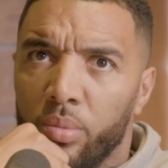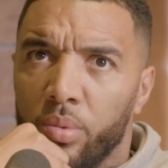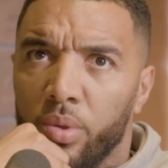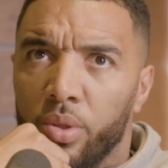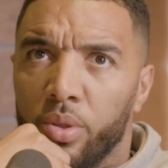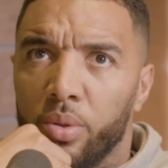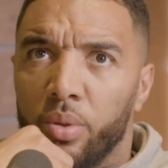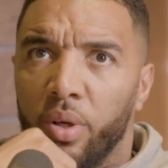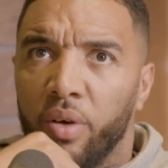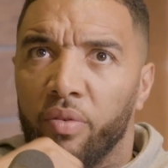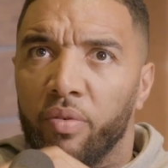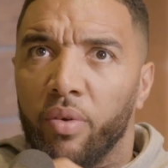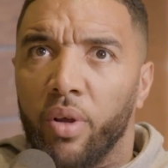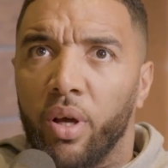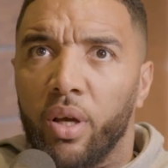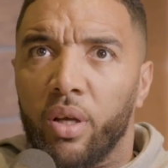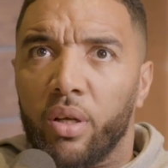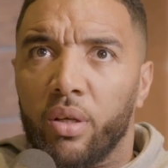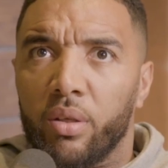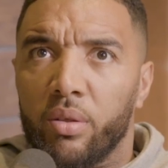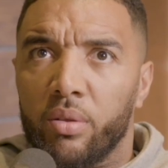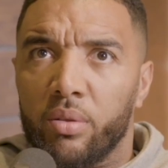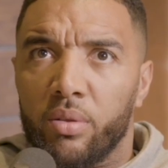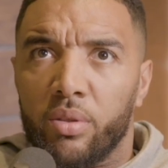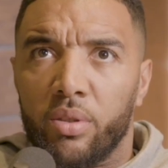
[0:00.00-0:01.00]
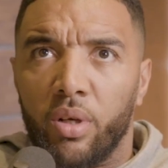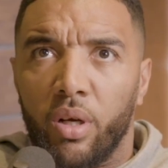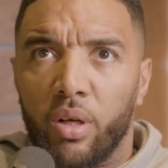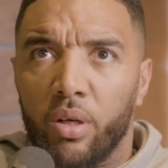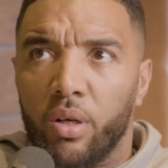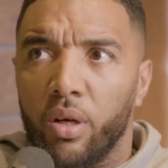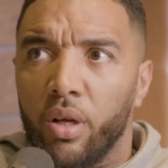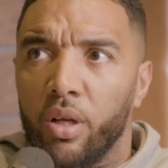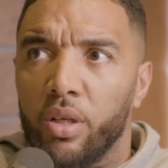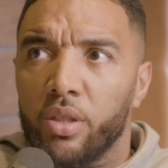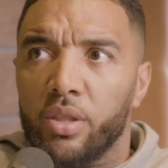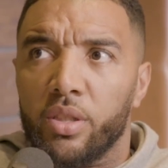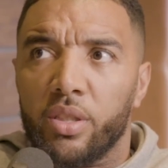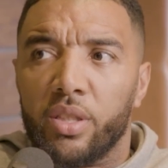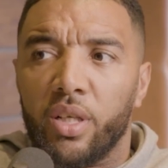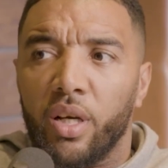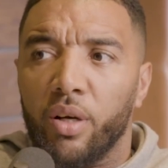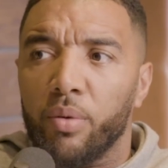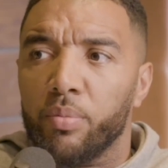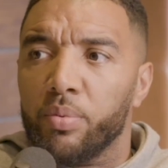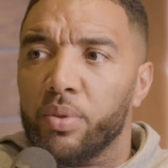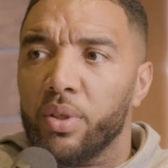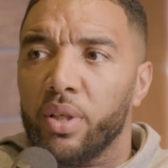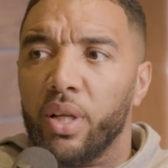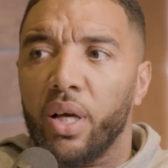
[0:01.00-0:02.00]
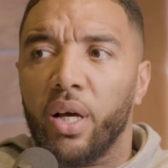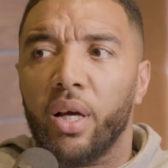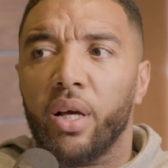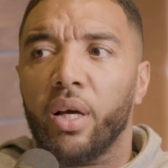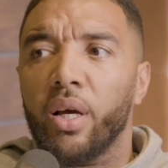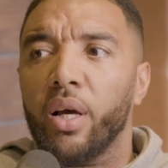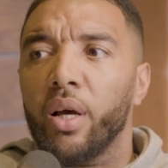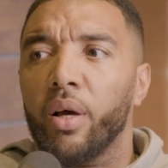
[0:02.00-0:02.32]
did you have like psychologist helps and that?